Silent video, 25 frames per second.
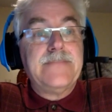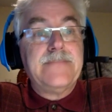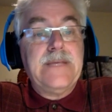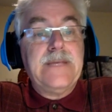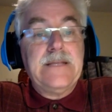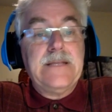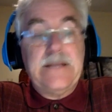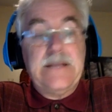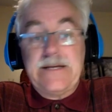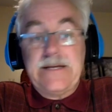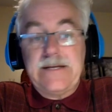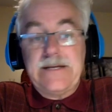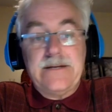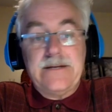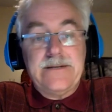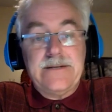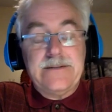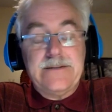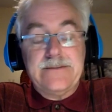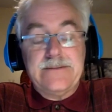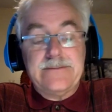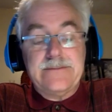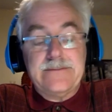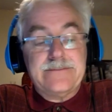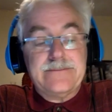like
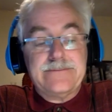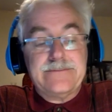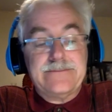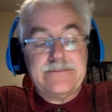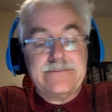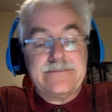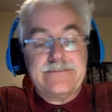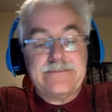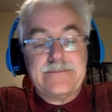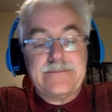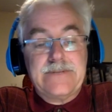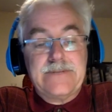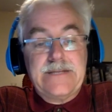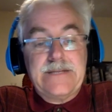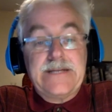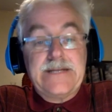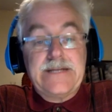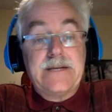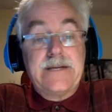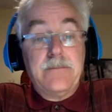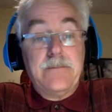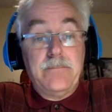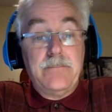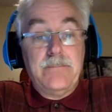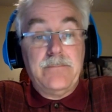a
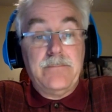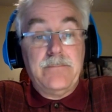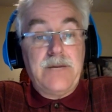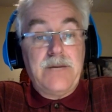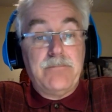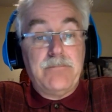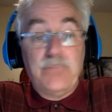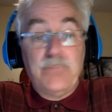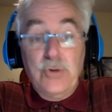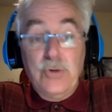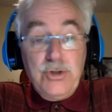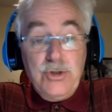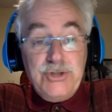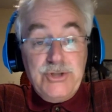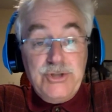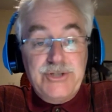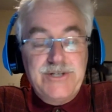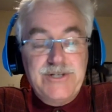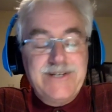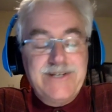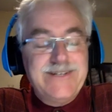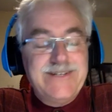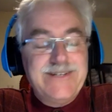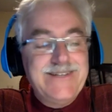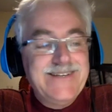bush,
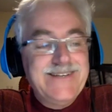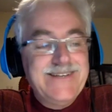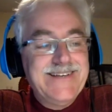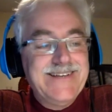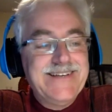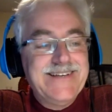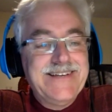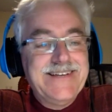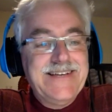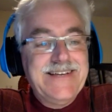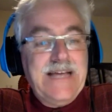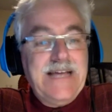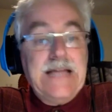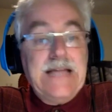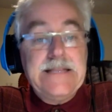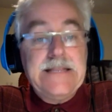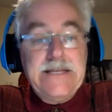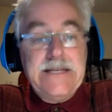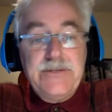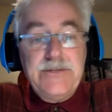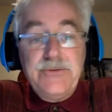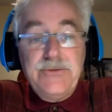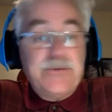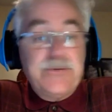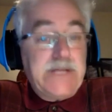and
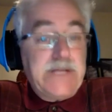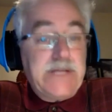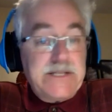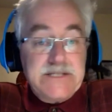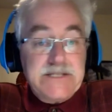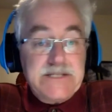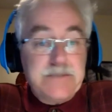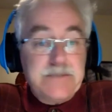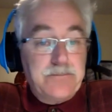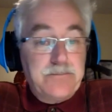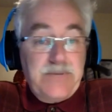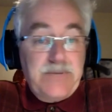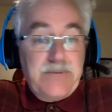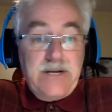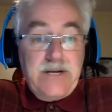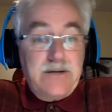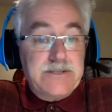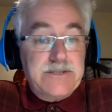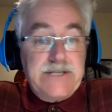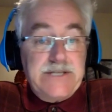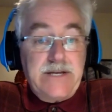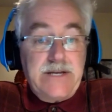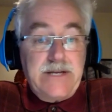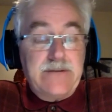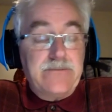they do get some
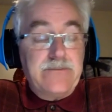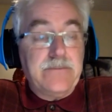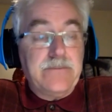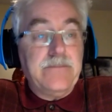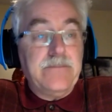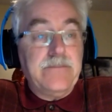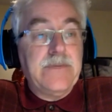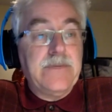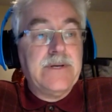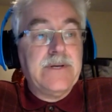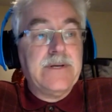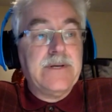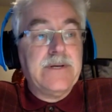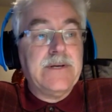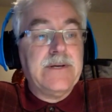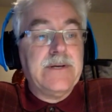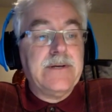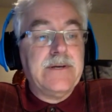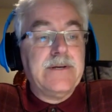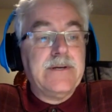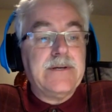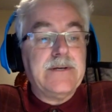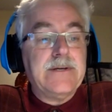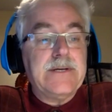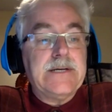pears out of them.
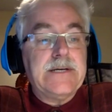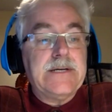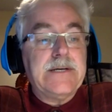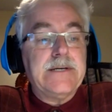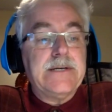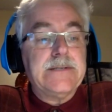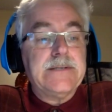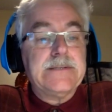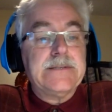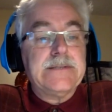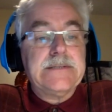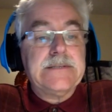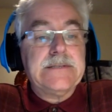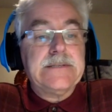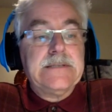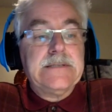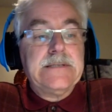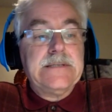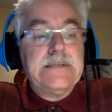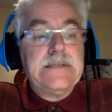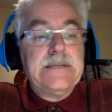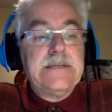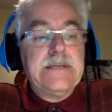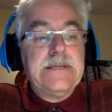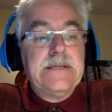I
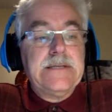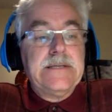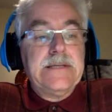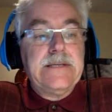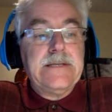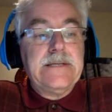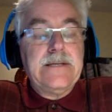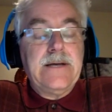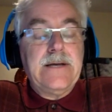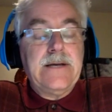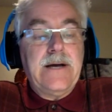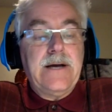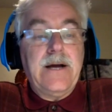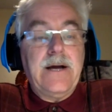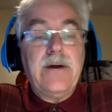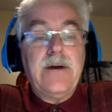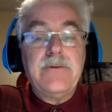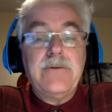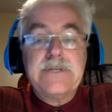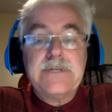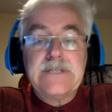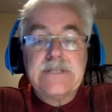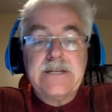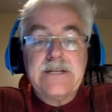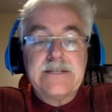
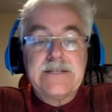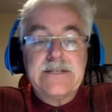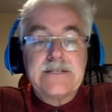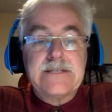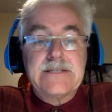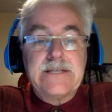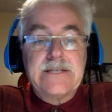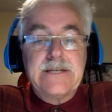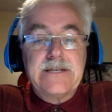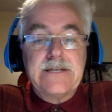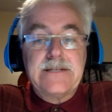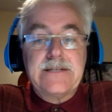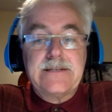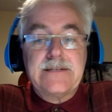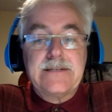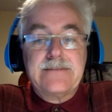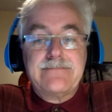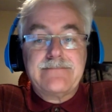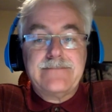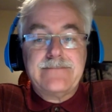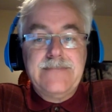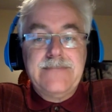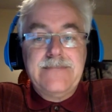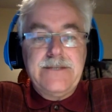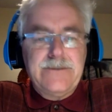always like to say,
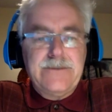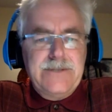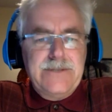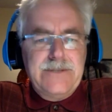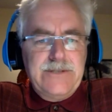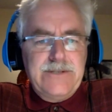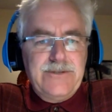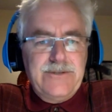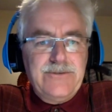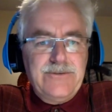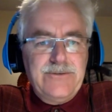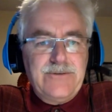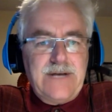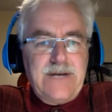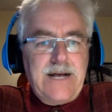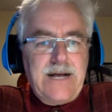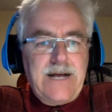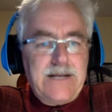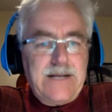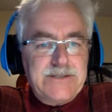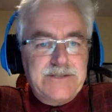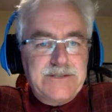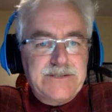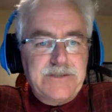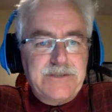you know, did you
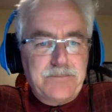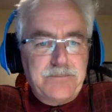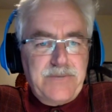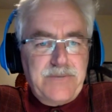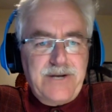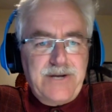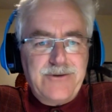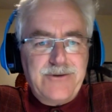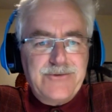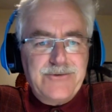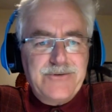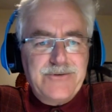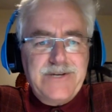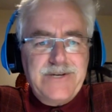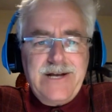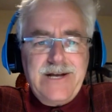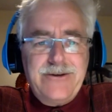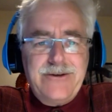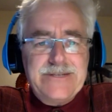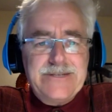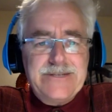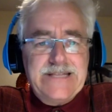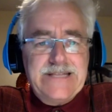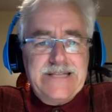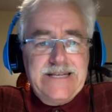ask the pear tree
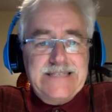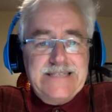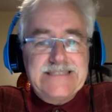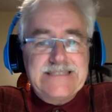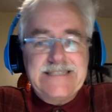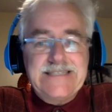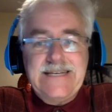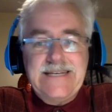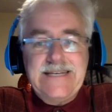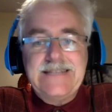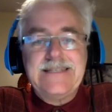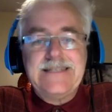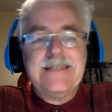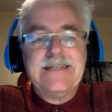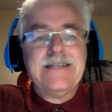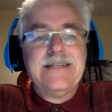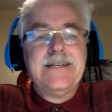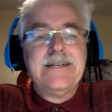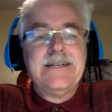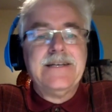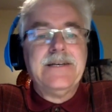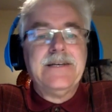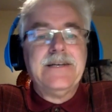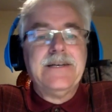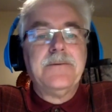how it likes that?
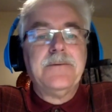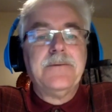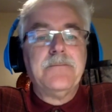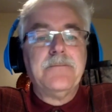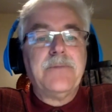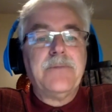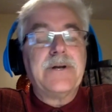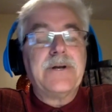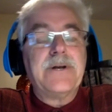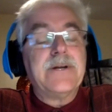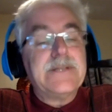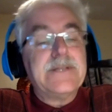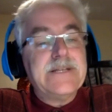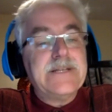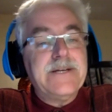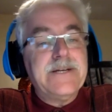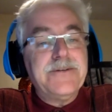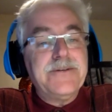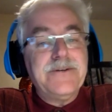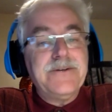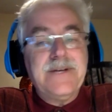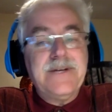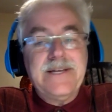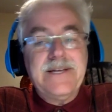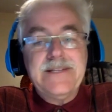But on the
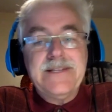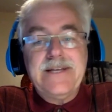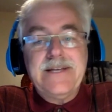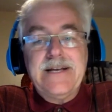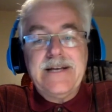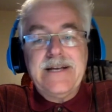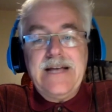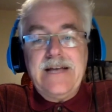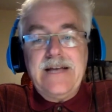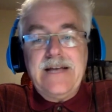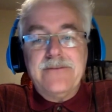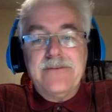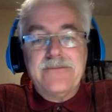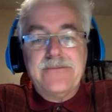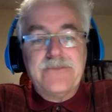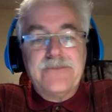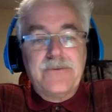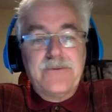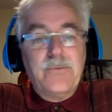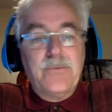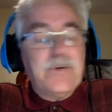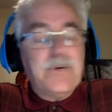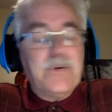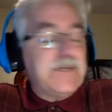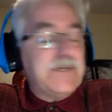other hand, I have,
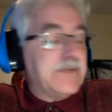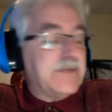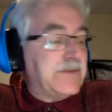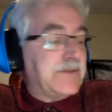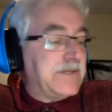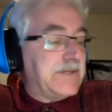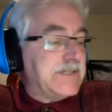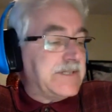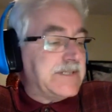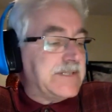and one of the things